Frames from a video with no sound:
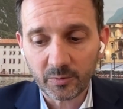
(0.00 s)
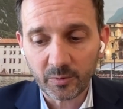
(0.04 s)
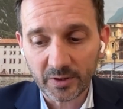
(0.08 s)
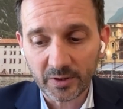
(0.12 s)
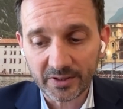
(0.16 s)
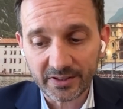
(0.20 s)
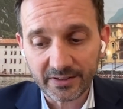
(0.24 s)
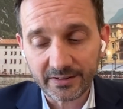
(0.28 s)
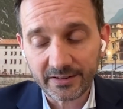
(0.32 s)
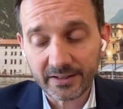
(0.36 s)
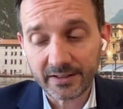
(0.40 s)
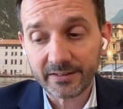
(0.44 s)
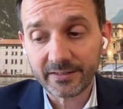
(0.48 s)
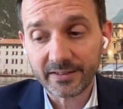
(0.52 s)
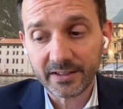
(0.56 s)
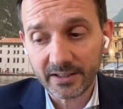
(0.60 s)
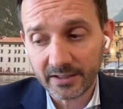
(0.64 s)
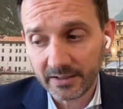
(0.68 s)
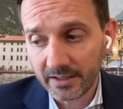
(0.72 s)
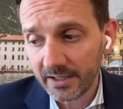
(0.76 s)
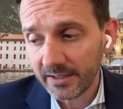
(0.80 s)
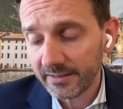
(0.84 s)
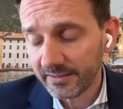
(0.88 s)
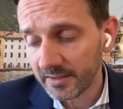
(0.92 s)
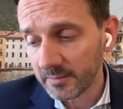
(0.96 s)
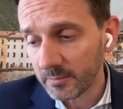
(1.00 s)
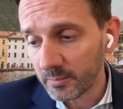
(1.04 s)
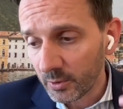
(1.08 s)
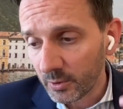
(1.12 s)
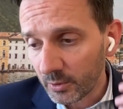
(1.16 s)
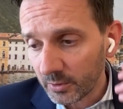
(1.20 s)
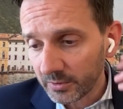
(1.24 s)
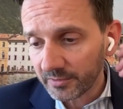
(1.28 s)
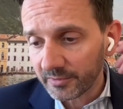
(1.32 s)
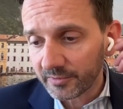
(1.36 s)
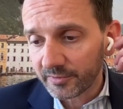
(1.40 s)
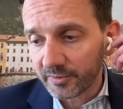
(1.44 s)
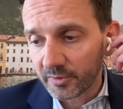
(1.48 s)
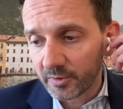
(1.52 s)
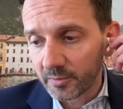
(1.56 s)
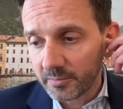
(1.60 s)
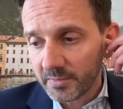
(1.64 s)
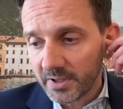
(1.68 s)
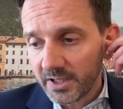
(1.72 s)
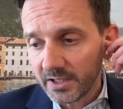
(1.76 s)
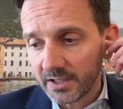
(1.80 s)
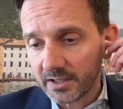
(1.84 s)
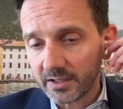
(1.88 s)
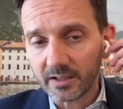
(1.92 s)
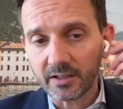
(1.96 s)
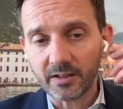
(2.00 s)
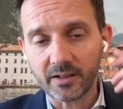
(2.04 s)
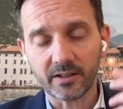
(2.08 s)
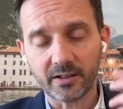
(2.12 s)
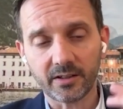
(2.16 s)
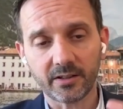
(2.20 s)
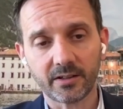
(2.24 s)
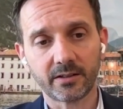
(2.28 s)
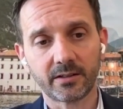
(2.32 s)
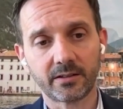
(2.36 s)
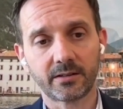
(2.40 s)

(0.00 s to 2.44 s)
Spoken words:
What is important for me